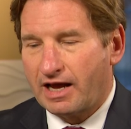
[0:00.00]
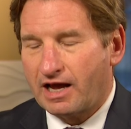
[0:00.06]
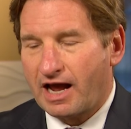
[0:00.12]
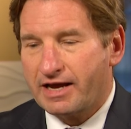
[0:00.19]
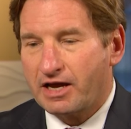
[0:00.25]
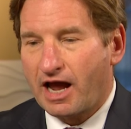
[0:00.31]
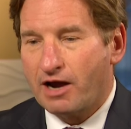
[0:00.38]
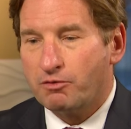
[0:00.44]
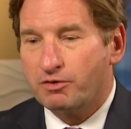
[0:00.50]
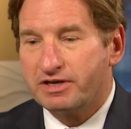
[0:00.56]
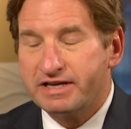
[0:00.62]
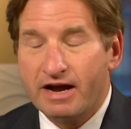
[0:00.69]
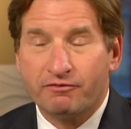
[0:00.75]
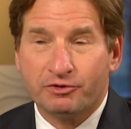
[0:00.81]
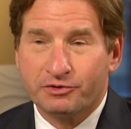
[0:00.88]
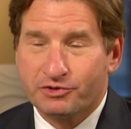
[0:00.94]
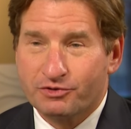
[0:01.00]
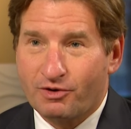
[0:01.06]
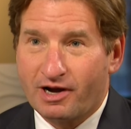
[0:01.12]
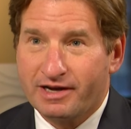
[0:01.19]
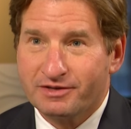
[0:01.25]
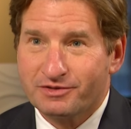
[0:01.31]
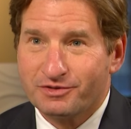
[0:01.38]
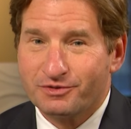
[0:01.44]
I, I would never
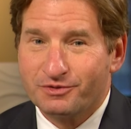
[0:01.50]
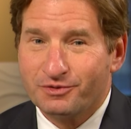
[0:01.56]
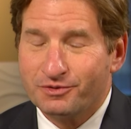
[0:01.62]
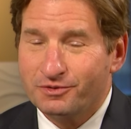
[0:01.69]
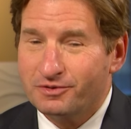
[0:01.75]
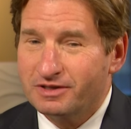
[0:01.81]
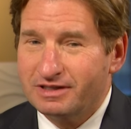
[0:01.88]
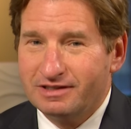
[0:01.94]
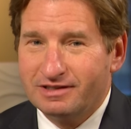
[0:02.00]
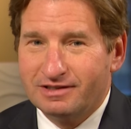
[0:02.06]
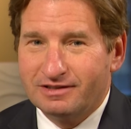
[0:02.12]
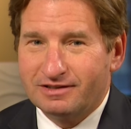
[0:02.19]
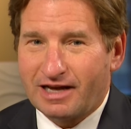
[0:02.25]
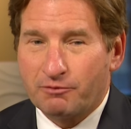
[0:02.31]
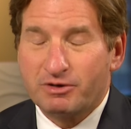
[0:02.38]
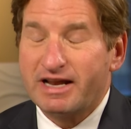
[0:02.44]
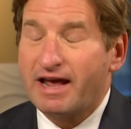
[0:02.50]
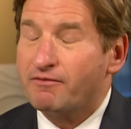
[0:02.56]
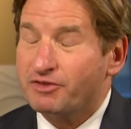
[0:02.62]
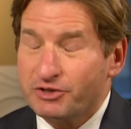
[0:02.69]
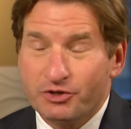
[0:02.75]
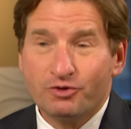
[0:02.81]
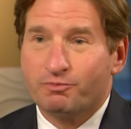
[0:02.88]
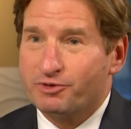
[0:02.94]
try to I wouldn't have
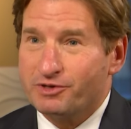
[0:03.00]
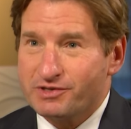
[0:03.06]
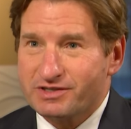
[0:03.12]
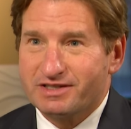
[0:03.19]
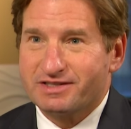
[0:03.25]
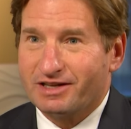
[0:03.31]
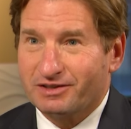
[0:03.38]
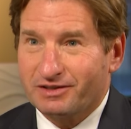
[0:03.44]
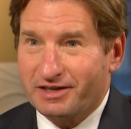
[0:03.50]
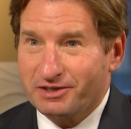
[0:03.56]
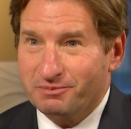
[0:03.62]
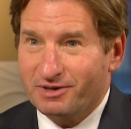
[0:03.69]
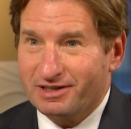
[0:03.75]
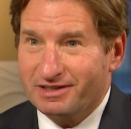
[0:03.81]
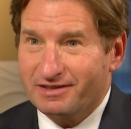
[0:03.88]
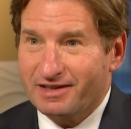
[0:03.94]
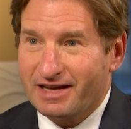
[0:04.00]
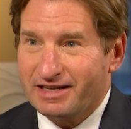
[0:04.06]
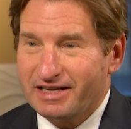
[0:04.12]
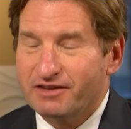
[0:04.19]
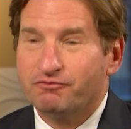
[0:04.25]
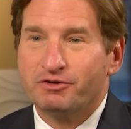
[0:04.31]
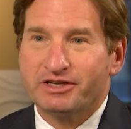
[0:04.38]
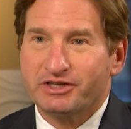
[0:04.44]
the hubris to tell anybody that
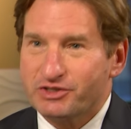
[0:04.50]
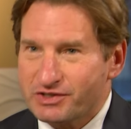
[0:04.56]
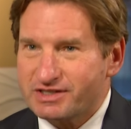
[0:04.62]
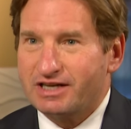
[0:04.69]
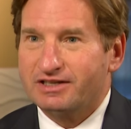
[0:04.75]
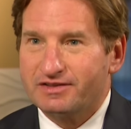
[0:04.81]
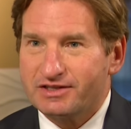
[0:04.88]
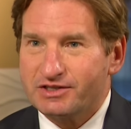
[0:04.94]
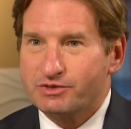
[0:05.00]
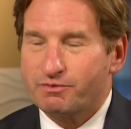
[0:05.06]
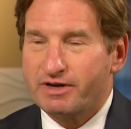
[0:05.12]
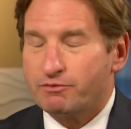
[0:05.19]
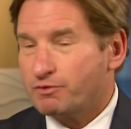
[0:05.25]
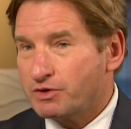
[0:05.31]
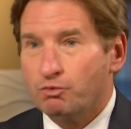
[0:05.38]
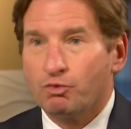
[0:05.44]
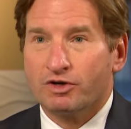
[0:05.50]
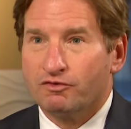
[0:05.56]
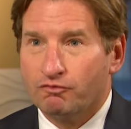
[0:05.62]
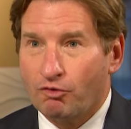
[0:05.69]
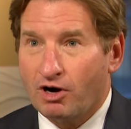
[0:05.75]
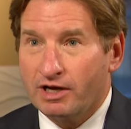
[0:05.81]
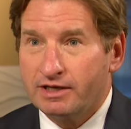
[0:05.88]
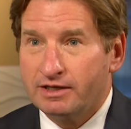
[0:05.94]
if we had just done it this way, we would have
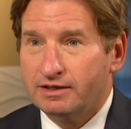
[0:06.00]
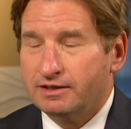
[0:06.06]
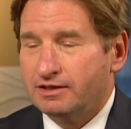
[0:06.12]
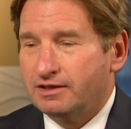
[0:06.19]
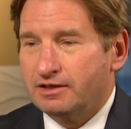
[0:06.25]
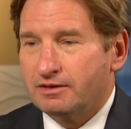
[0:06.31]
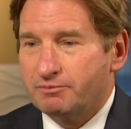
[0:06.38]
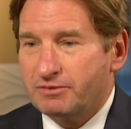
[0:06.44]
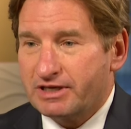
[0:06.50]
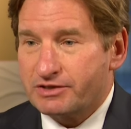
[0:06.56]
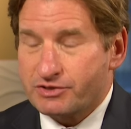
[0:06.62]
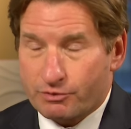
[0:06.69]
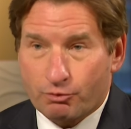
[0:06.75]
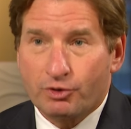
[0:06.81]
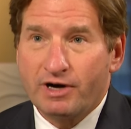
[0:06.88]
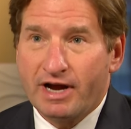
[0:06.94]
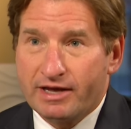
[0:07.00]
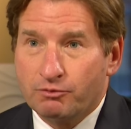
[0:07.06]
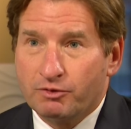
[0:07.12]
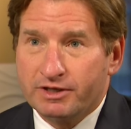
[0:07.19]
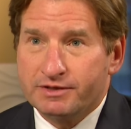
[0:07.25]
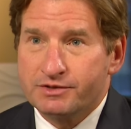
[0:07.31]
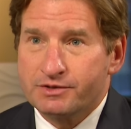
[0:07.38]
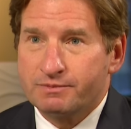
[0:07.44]
won, because there were
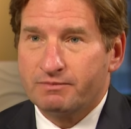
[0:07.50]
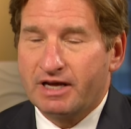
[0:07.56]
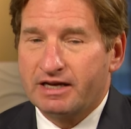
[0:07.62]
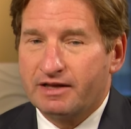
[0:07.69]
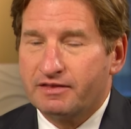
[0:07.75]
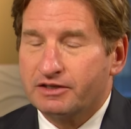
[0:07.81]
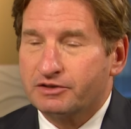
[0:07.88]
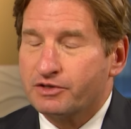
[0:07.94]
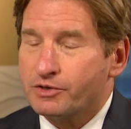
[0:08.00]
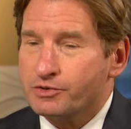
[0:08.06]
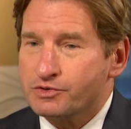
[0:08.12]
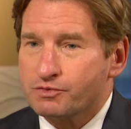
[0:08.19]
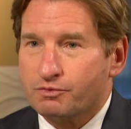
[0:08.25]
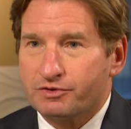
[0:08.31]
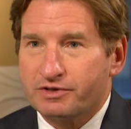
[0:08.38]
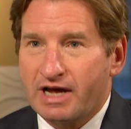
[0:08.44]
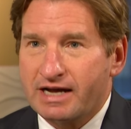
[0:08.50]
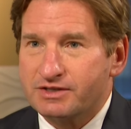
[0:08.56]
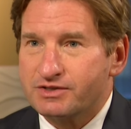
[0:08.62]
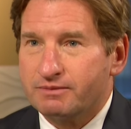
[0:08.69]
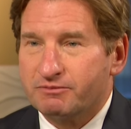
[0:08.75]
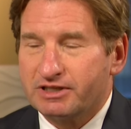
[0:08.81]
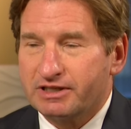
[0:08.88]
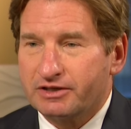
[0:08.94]
headwinds. And I think those were not
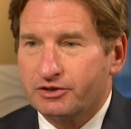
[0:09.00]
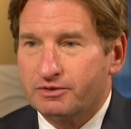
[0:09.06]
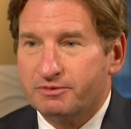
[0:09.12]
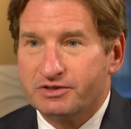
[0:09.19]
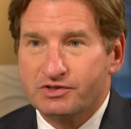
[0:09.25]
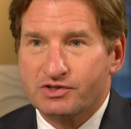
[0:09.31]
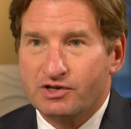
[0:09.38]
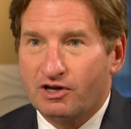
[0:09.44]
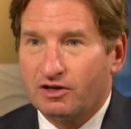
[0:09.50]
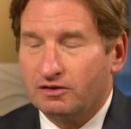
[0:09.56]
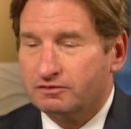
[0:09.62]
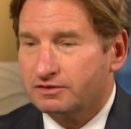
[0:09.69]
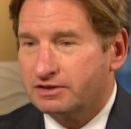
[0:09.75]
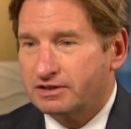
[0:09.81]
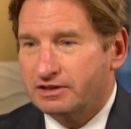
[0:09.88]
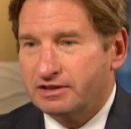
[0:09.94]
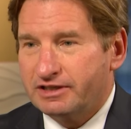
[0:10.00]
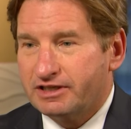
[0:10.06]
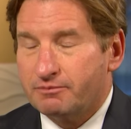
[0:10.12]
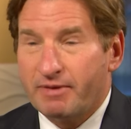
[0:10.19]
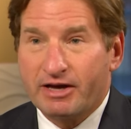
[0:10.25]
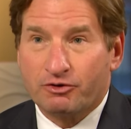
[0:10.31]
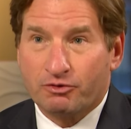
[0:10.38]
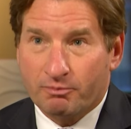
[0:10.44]
something that could have been solved in a
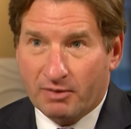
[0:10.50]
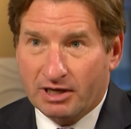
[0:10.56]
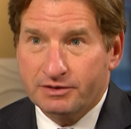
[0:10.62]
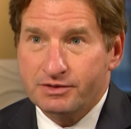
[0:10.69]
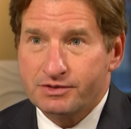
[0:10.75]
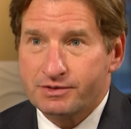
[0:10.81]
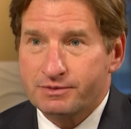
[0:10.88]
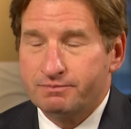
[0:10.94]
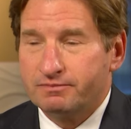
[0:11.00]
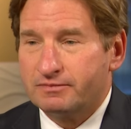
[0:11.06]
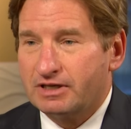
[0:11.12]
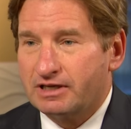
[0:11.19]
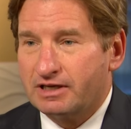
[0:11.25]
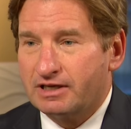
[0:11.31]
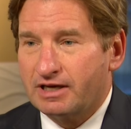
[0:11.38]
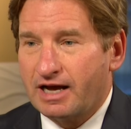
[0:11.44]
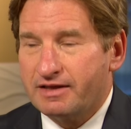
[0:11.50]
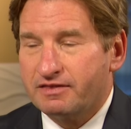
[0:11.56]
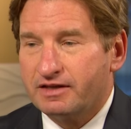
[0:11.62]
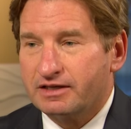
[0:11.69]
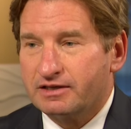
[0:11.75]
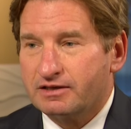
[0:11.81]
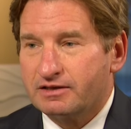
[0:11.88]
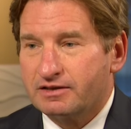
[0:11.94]
matter of months. Uh, I
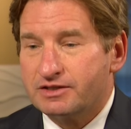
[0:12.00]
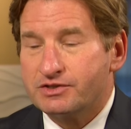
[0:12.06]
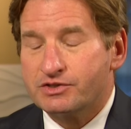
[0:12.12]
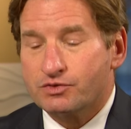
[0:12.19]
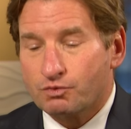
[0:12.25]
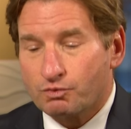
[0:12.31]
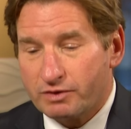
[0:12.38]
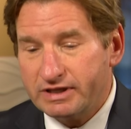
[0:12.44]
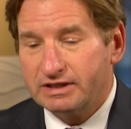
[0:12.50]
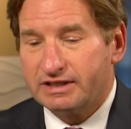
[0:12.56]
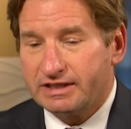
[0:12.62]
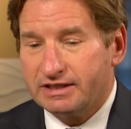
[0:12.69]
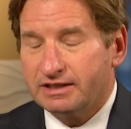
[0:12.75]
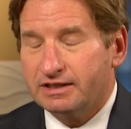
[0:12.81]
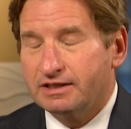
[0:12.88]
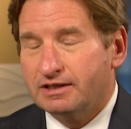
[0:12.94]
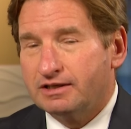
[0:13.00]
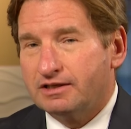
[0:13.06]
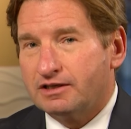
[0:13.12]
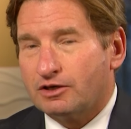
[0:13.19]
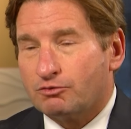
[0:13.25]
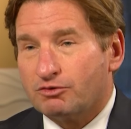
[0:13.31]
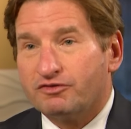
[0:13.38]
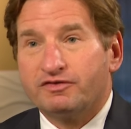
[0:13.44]
think this is really
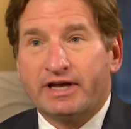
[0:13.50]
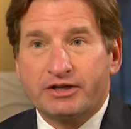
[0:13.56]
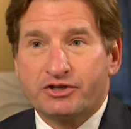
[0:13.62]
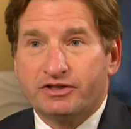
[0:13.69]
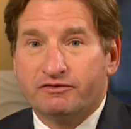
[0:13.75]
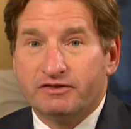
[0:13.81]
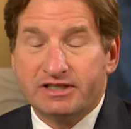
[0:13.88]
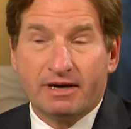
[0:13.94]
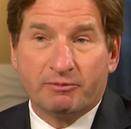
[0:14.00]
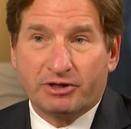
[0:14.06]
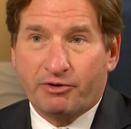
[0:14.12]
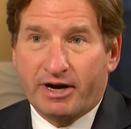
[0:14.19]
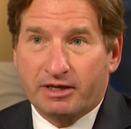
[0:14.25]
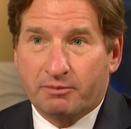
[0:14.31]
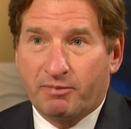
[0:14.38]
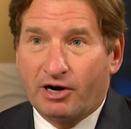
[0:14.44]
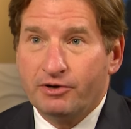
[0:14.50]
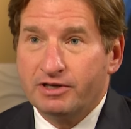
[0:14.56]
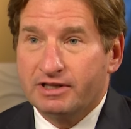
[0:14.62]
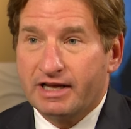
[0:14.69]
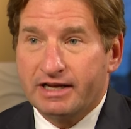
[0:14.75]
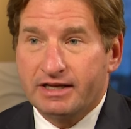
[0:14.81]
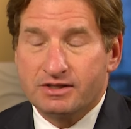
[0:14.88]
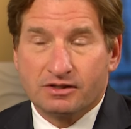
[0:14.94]
a reflection of a Democratic Party
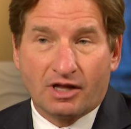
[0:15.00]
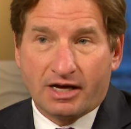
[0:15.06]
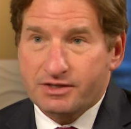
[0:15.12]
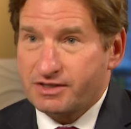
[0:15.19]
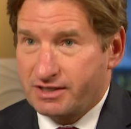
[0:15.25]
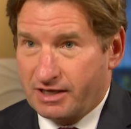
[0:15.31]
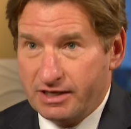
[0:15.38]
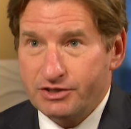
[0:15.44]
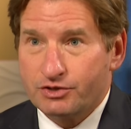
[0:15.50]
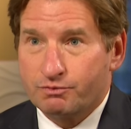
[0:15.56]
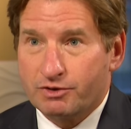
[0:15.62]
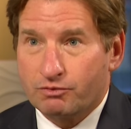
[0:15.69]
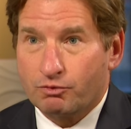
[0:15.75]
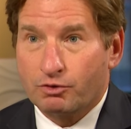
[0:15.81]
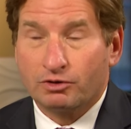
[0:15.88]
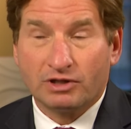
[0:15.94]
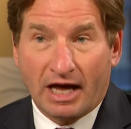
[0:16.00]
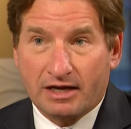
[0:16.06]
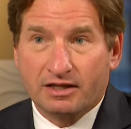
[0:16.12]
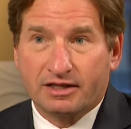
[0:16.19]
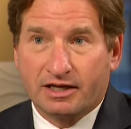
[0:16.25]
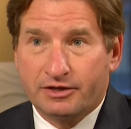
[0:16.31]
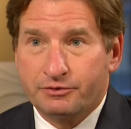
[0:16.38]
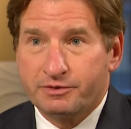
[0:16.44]
that has lost touch with where a lot of
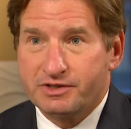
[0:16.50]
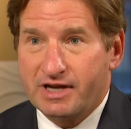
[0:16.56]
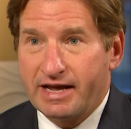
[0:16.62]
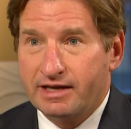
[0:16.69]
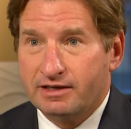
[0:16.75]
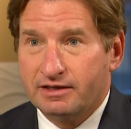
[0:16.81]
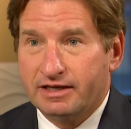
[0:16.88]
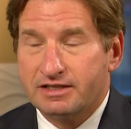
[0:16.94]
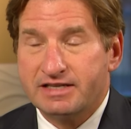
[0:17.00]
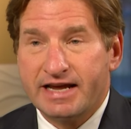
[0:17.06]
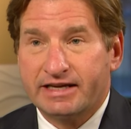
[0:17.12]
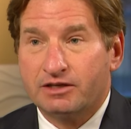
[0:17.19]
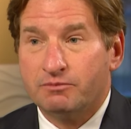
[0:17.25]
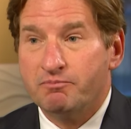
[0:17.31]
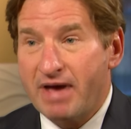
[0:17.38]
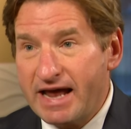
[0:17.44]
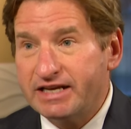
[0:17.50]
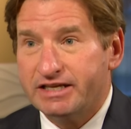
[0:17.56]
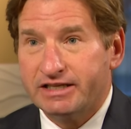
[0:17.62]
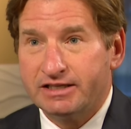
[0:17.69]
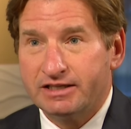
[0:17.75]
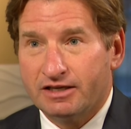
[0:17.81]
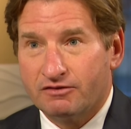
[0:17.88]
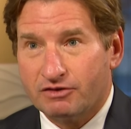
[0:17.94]
the country's at and taken
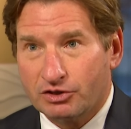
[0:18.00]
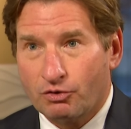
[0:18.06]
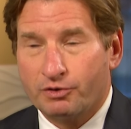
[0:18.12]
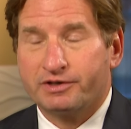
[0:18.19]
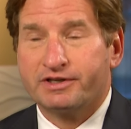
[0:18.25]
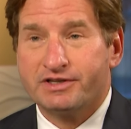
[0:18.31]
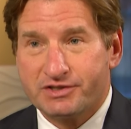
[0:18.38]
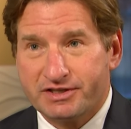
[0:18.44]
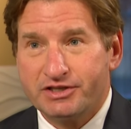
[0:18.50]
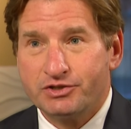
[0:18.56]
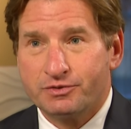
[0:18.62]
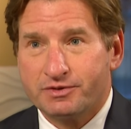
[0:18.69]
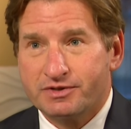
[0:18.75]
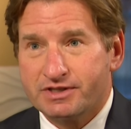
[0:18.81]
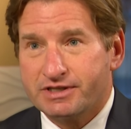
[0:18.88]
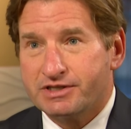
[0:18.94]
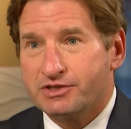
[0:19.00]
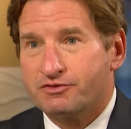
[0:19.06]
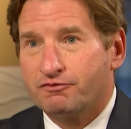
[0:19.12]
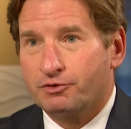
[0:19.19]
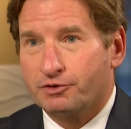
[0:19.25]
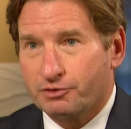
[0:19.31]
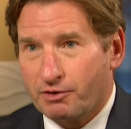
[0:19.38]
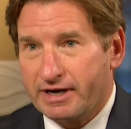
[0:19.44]
many of the core constituencies
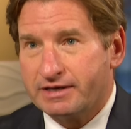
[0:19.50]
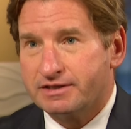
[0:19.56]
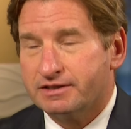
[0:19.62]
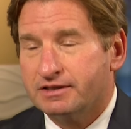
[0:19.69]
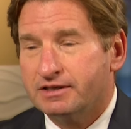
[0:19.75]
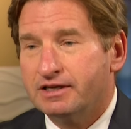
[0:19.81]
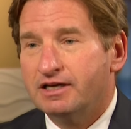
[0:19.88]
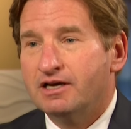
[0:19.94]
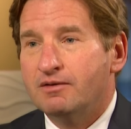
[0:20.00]
for granted.